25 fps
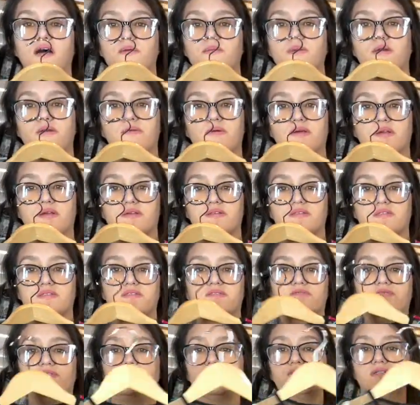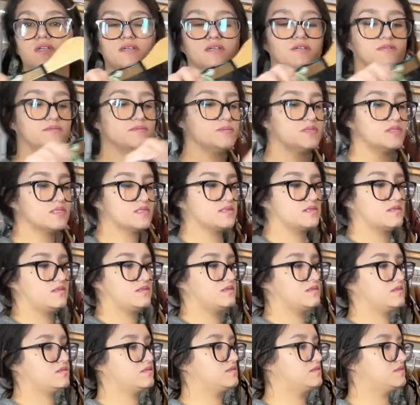I might wear this a few times.
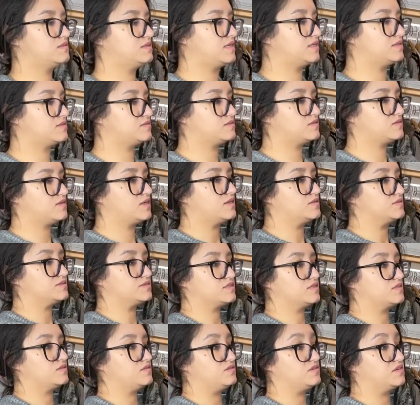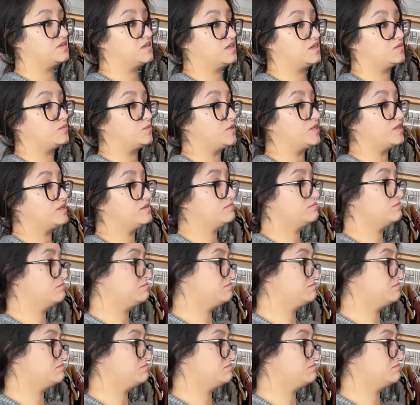I don't know how it's going to look on me.